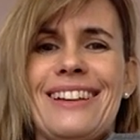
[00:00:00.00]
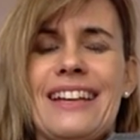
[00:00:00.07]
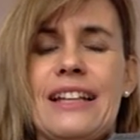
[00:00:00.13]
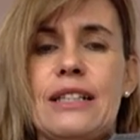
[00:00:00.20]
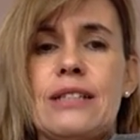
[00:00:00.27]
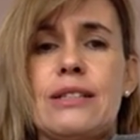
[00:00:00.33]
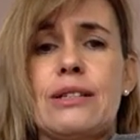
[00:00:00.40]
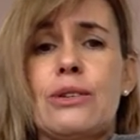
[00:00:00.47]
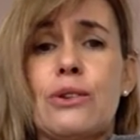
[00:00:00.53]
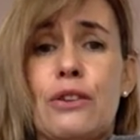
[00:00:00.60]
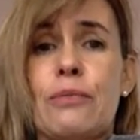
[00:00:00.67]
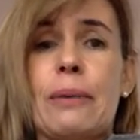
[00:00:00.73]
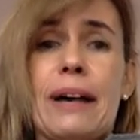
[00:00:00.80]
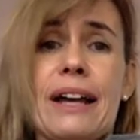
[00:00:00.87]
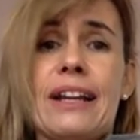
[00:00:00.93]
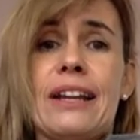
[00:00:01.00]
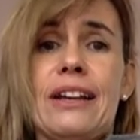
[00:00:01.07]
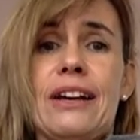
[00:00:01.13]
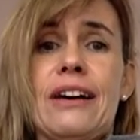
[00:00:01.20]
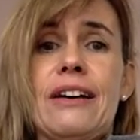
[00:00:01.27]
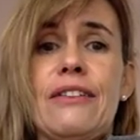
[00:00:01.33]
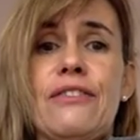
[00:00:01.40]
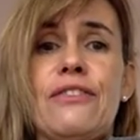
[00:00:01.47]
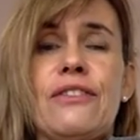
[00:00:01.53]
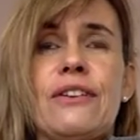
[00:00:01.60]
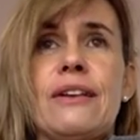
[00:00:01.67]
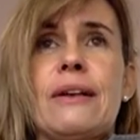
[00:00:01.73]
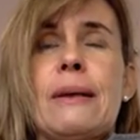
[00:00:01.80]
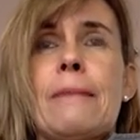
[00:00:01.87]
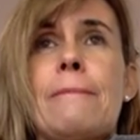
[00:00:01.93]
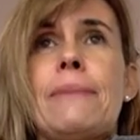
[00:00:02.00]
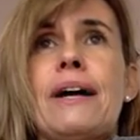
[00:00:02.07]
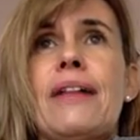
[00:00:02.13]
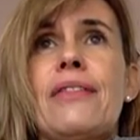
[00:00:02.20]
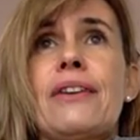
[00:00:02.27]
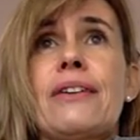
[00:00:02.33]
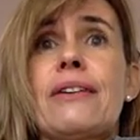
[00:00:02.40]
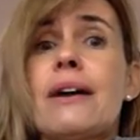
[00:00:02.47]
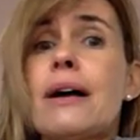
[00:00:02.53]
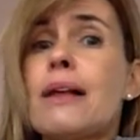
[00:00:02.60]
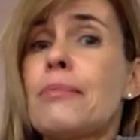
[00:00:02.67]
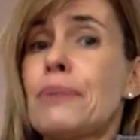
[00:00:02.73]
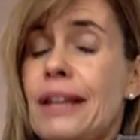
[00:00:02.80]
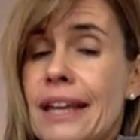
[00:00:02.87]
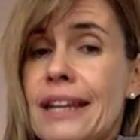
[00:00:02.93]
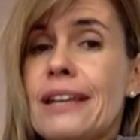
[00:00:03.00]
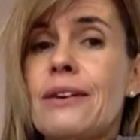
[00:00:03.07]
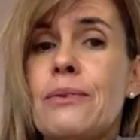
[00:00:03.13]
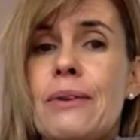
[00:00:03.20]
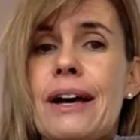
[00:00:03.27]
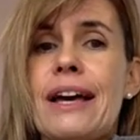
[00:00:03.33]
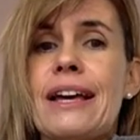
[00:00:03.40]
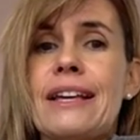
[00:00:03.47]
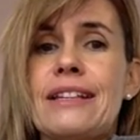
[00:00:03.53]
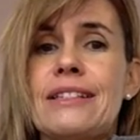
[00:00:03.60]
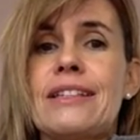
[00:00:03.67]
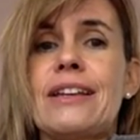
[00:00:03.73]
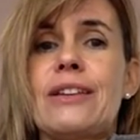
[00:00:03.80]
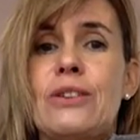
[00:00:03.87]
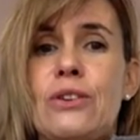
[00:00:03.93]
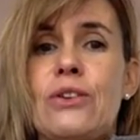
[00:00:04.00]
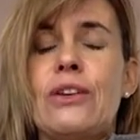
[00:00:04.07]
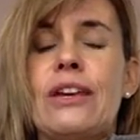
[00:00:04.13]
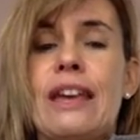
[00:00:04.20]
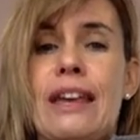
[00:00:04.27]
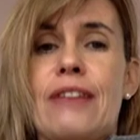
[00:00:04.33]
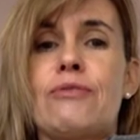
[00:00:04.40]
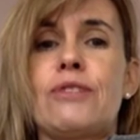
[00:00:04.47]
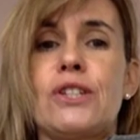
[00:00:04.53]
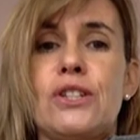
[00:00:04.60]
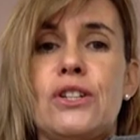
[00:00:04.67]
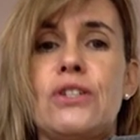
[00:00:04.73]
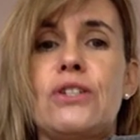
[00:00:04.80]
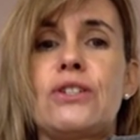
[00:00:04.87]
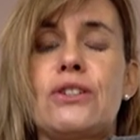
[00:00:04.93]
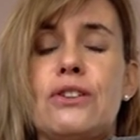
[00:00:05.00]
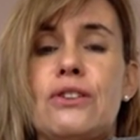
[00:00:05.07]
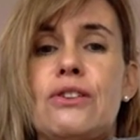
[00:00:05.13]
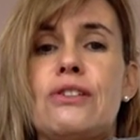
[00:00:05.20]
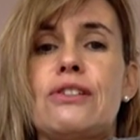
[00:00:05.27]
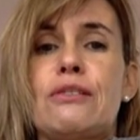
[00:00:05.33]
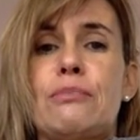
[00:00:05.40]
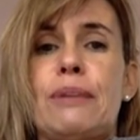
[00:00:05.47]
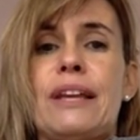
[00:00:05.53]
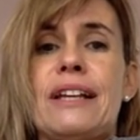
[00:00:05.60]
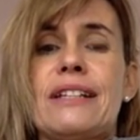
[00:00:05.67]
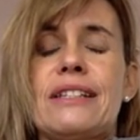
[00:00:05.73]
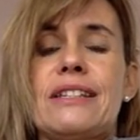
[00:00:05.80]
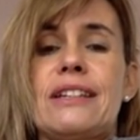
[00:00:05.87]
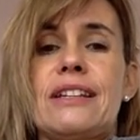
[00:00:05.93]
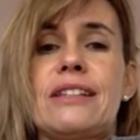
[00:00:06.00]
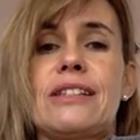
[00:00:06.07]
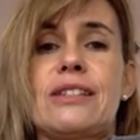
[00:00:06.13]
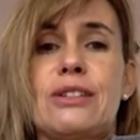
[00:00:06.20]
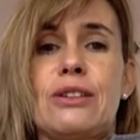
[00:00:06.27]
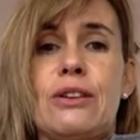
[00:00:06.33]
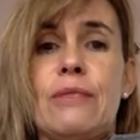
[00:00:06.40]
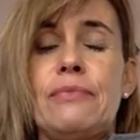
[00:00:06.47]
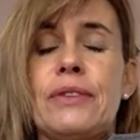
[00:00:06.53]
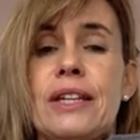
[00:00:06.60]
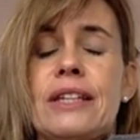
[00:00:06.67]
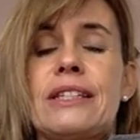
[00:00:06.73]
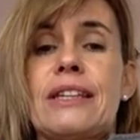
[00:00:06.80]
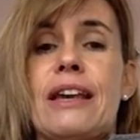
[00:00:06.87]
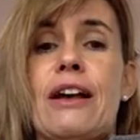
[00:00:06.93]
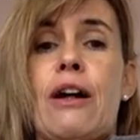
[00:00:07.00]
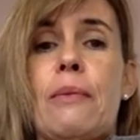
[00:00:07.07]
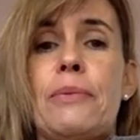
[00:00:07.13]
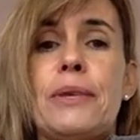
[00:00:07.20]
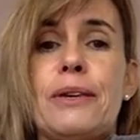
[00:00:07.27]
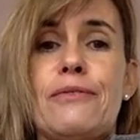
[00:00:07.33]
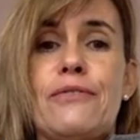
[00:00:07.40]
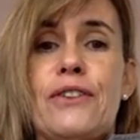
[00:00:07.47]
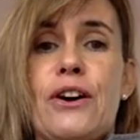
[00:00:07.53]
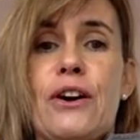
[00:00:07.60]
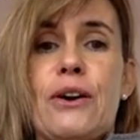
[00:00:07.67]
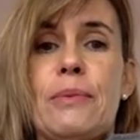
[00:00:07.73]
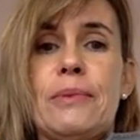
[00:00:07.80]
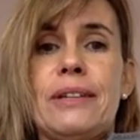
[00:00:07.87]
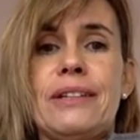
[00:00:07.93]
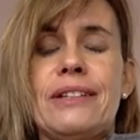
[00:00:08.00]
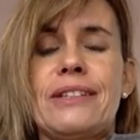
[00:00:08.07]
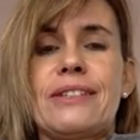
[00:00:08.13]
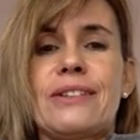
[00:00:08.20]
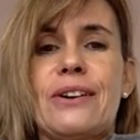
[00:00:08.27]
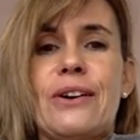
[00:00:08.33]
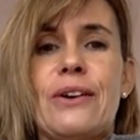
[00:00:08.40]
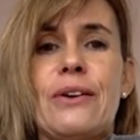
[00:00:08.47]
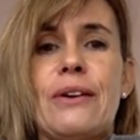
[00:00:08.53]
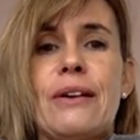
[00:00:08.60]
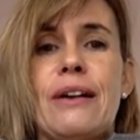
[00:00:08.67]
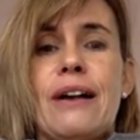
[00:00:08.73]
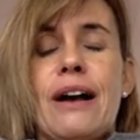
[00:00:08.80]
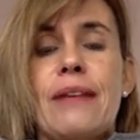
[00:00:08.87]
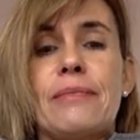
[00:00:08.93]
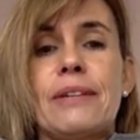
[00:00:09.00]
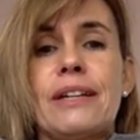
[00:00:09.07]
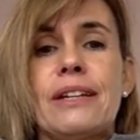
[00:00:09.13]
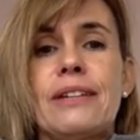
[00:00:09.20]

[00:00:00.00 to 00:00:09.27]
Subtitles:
It's sort of part of life. But there are plenty of ways that you can reduce your use of plastics to help the environment. So I'm going